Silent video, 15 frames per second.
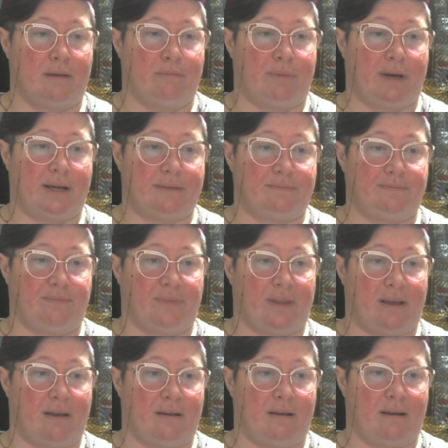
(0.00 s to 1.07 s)
But
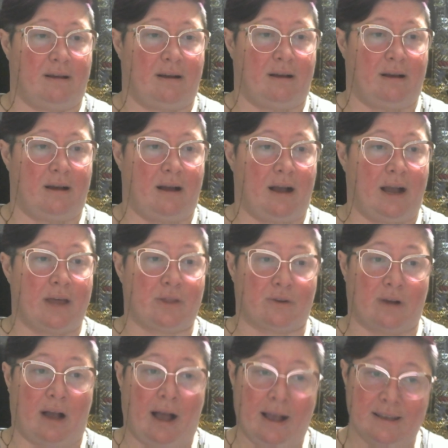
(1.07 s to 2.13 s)

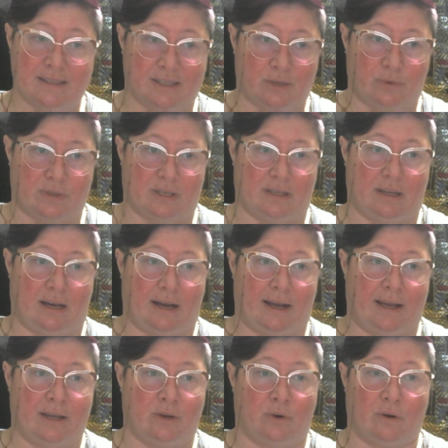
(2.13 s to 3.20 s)
either Isaac was a
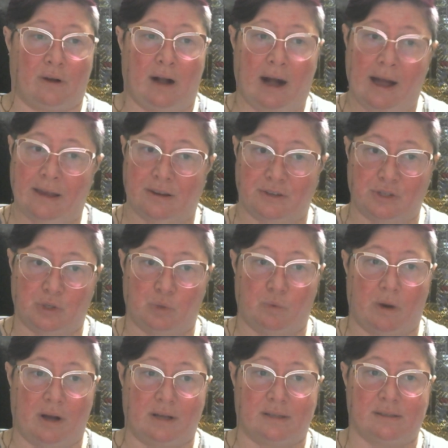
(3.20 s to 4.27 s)
lie, or Ainadu
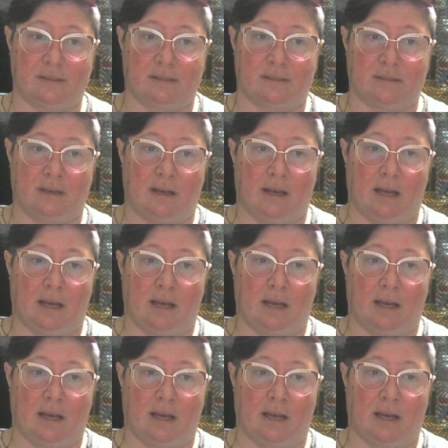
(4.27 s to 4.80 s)
was,